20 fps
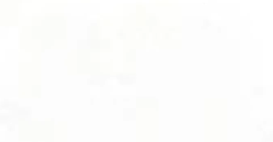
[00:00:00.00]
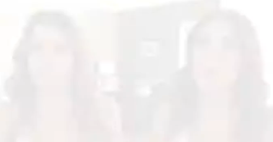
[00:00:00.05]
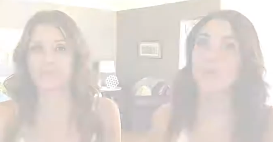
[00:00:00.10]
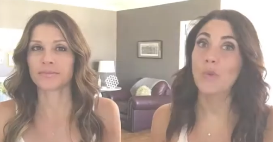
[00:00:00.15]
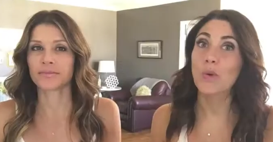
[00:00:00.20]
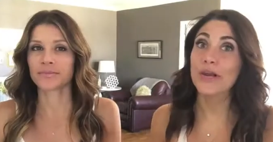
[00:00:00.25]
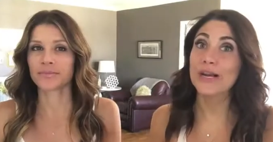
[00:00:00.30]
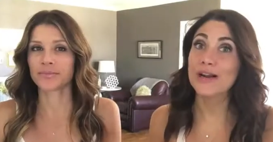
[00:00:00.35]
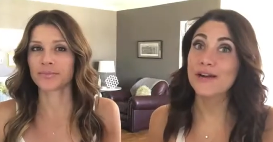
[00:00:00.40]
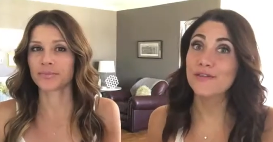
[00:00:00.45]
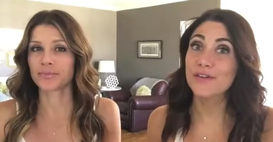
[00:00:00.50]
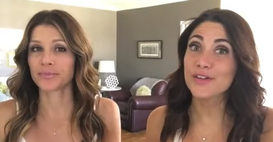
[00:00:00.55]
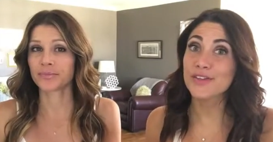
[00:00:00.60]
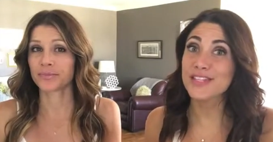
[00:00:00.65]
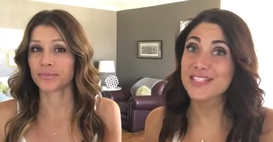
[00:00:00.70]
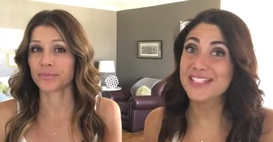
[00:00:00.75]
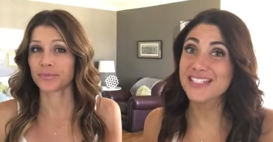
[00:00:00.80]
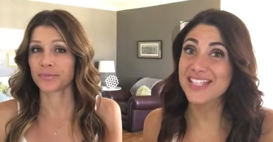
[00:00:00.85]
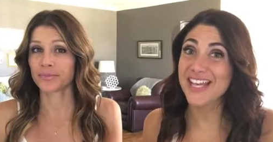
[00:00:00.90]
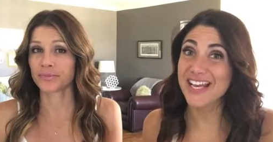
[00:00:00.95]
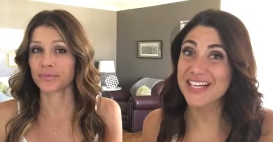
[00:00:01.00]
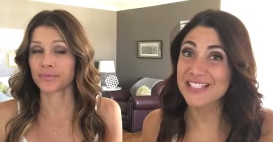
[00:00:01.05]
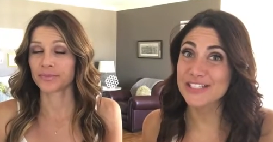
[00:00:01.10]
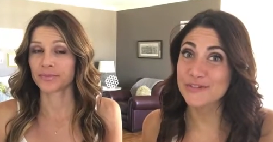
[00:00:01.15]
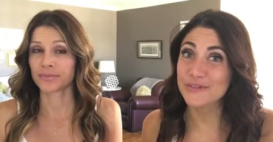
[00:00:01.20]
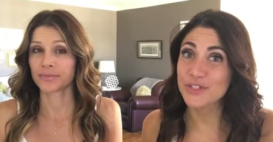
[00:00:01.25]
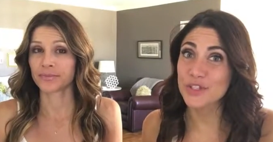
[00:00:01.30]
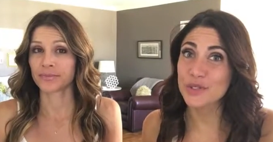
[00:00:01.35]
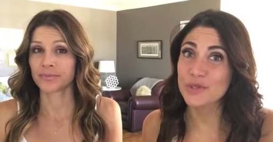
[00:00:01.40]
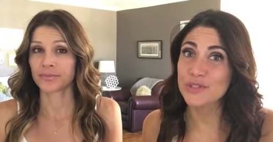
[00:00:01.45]
Speaker 1: whenever the
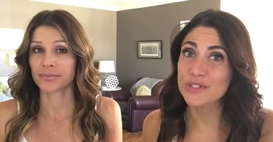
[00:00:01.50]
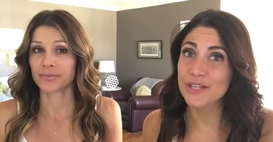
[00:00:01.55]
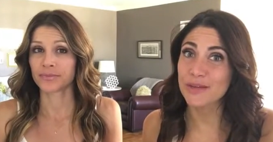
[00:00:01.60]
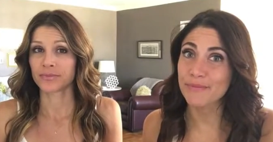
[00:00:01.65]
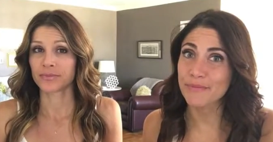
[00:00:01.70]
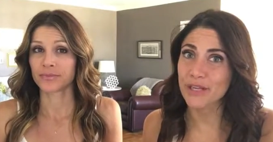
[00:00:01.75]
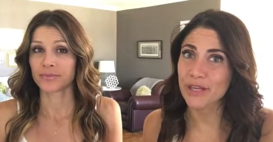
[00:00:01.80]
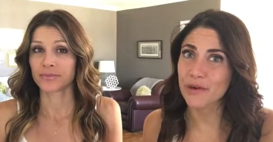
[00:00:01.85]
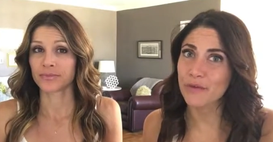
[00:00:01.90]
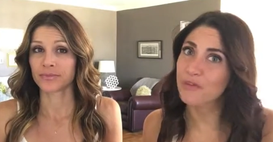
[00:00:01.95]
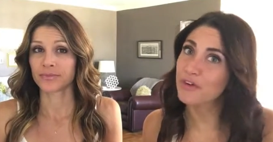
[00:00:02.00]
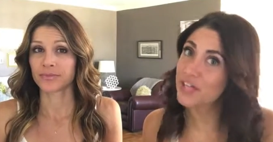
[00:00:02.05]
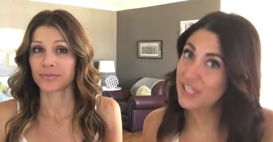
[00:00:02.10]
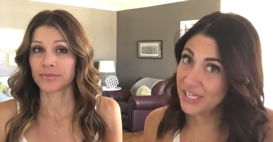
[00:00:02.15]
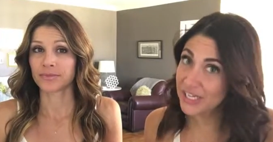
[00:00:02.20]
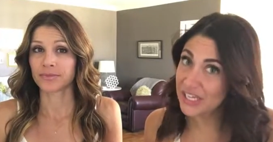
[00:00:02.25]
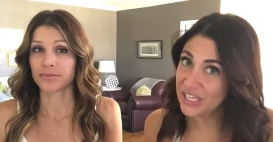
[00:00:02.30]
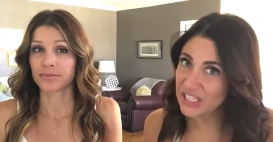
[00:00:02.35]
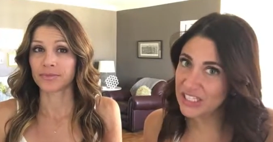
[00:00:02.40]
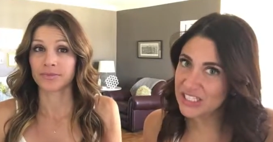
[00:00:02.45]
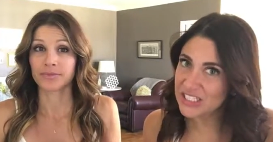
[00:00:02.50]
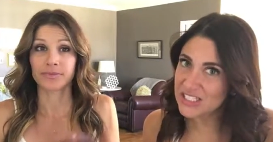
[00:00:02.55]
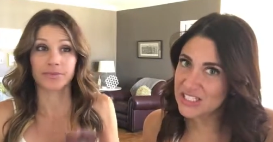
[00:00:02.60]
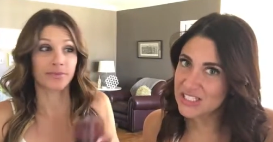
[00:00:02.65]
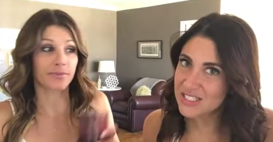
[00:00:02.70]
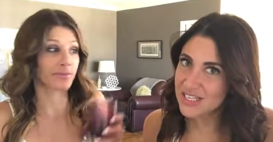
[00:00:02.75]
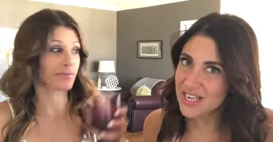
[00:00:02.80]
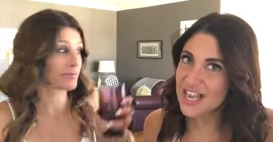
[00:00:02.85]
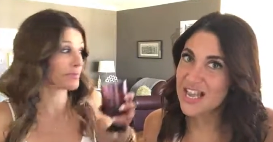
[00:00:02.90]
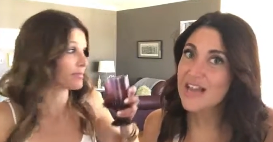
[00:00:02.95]
detectives do something ridiculous,